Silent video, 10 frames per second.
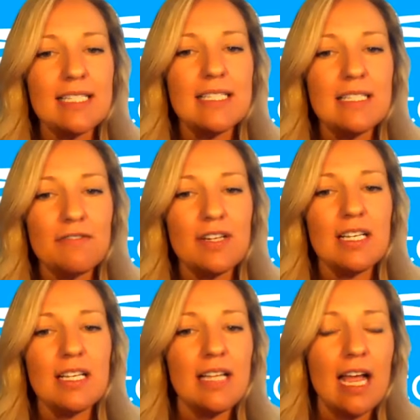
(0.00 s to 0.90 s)
has a
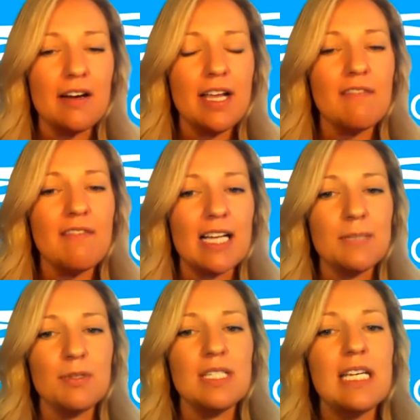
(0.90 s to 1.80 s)
different area of
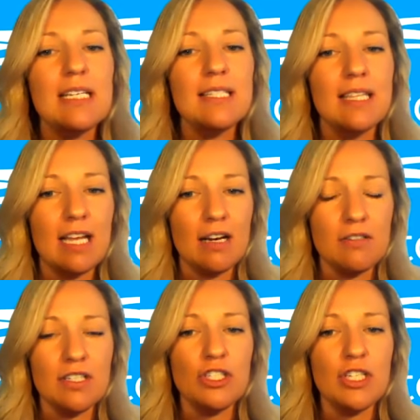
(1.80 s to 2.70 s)
expertise that
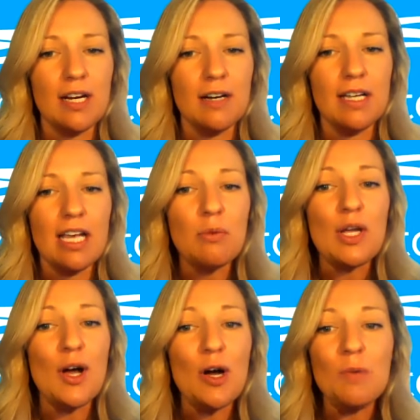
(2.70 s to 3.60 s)
they're to share, and
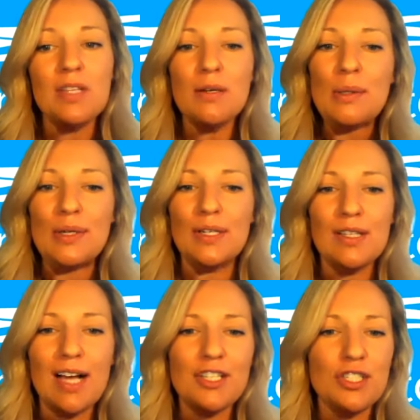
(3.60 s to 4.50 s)
we hope that you learn a
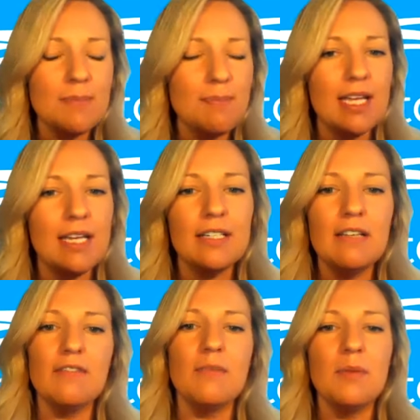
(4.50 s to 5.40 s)
lot just by
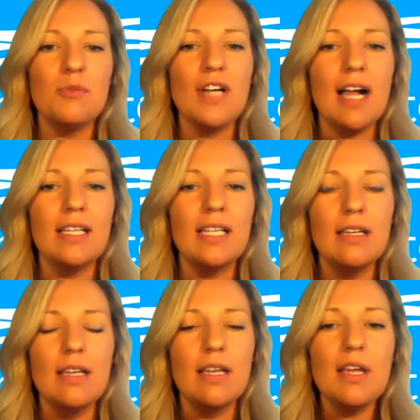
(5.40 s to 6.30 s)
hearing from them
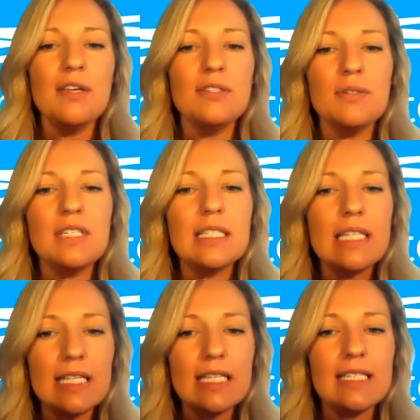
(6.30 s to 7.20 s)
directly. So to
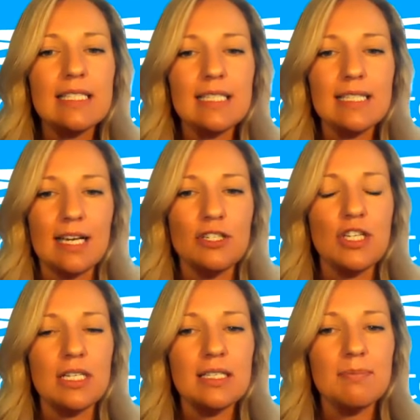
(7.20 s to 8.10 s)
lead these
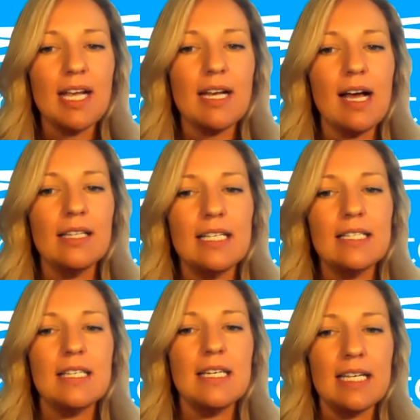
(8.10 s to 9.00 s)
discussions, my
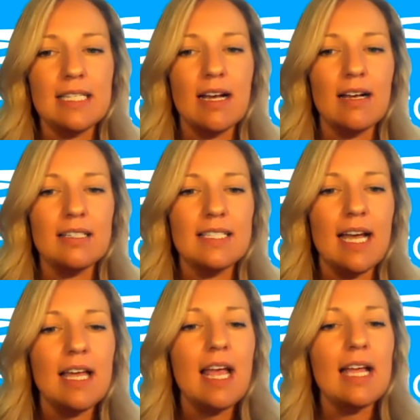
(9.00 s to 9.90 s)
colleagues Nancy
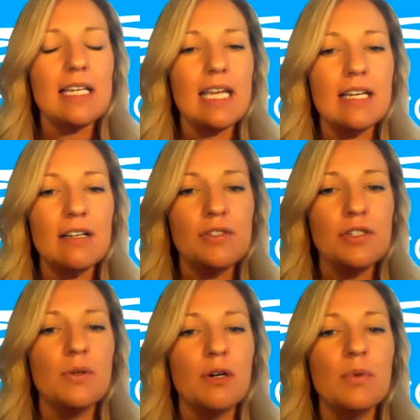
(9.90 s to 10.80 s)
Ongstad and Keenan
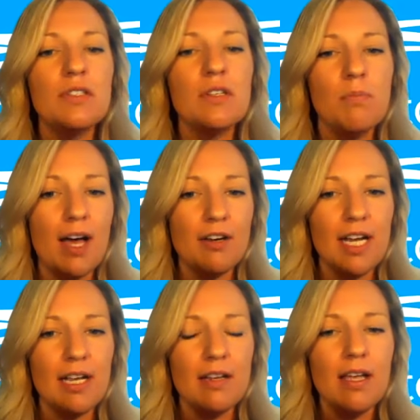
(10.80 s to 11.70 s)
Couture will
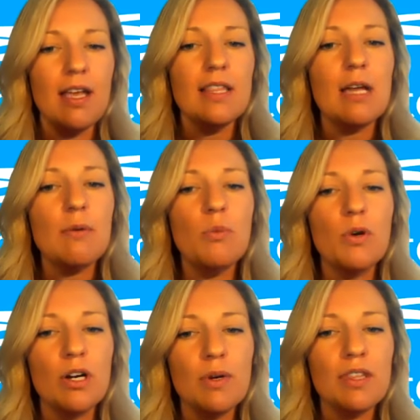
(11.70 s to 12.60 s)
moderate. They will
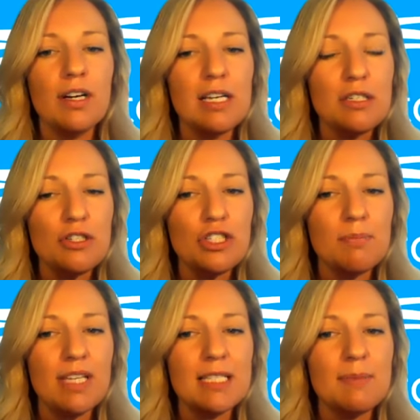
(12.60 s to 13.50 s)
work with our
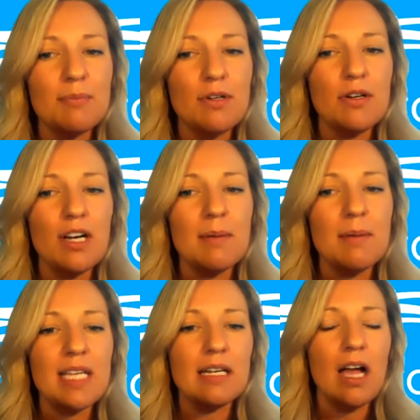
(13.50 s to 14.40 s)
internship placement
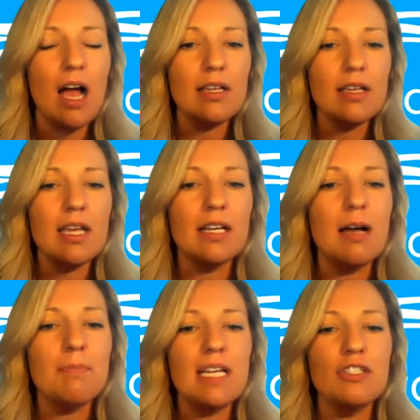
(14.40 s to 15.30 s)
programs and, co and
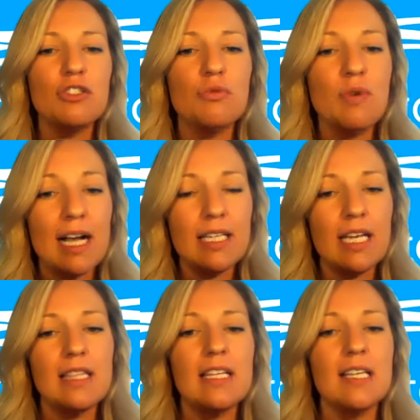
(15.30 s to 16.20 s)
companies
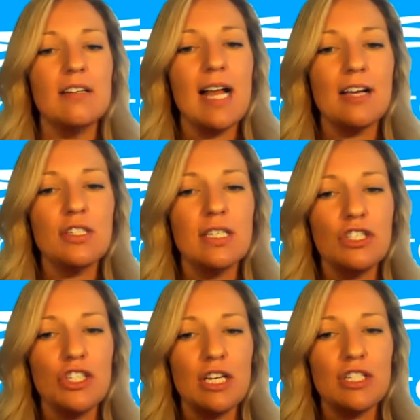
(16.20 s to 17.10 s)
directly in these international
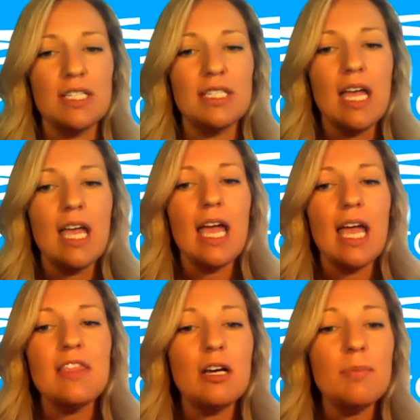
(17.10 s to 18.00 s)
exchanges,
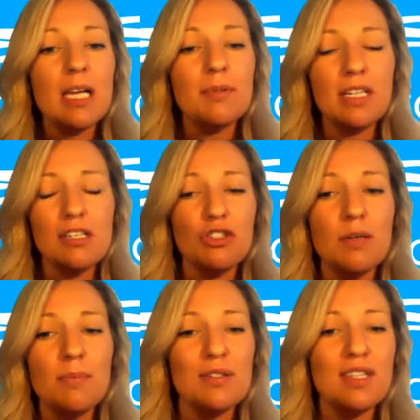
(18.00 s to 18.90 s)
and they'll be able to
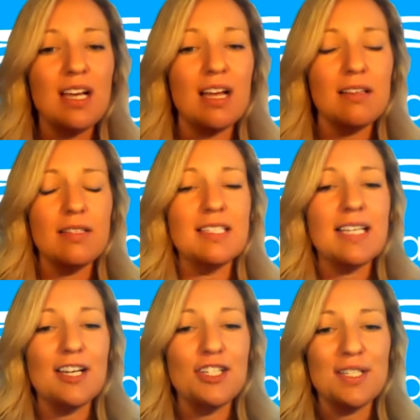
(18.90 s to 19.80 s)
contribute to the
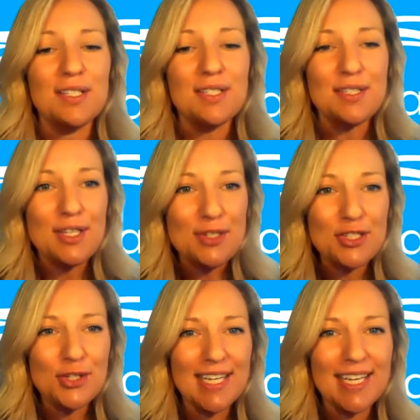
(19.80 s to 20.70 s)
discussions. So
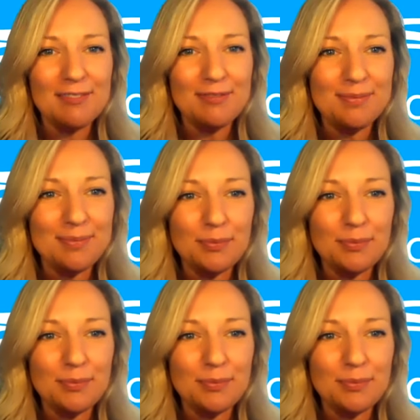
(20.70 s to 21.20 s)
enjoy.